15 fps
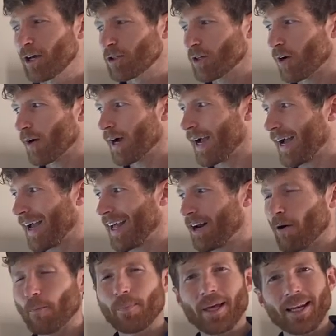So an
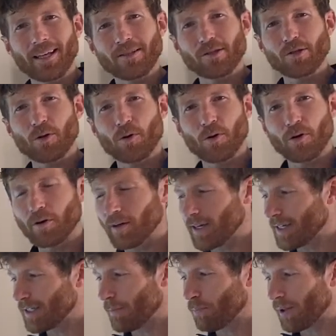obedience school
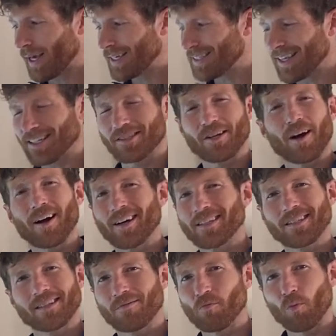is a place that
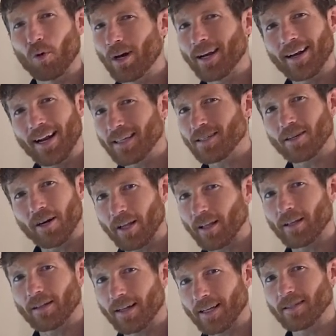dogs wouldn't
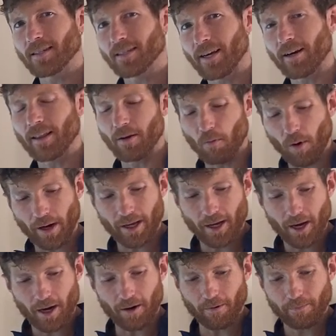necessarily necessarily want to
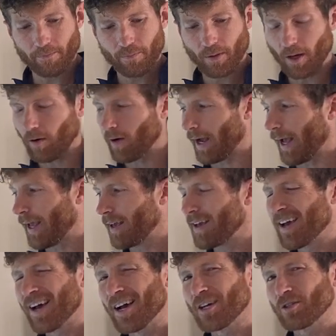go, okay?
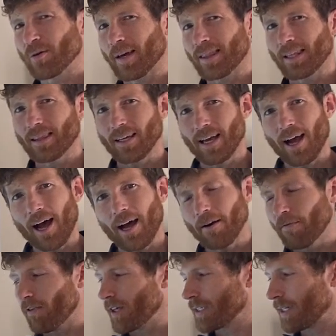So I think the
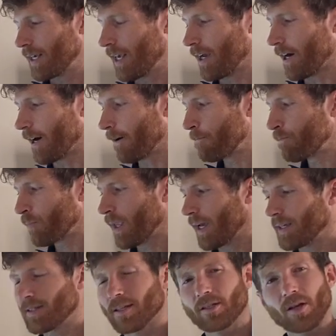conflict here
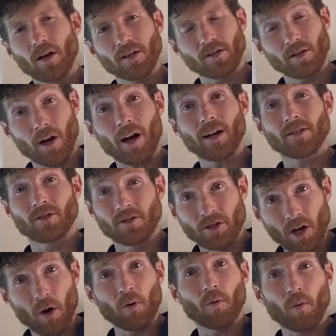is the dogs
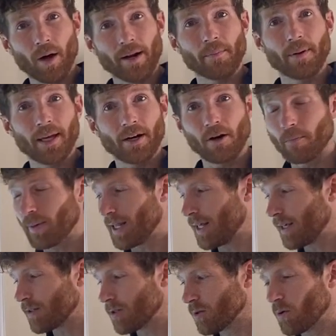don't want to be in
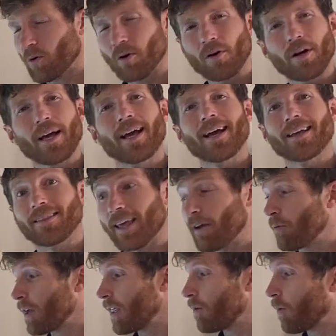obedience school. They
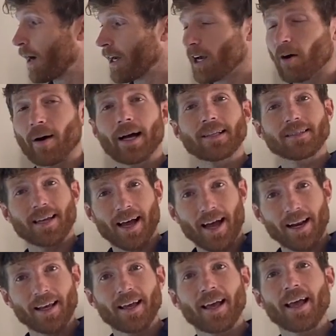really want to go
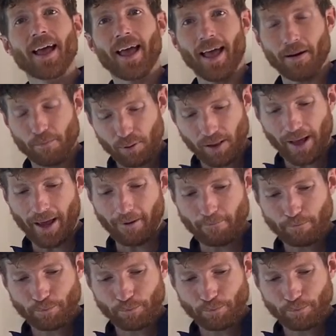outside and play.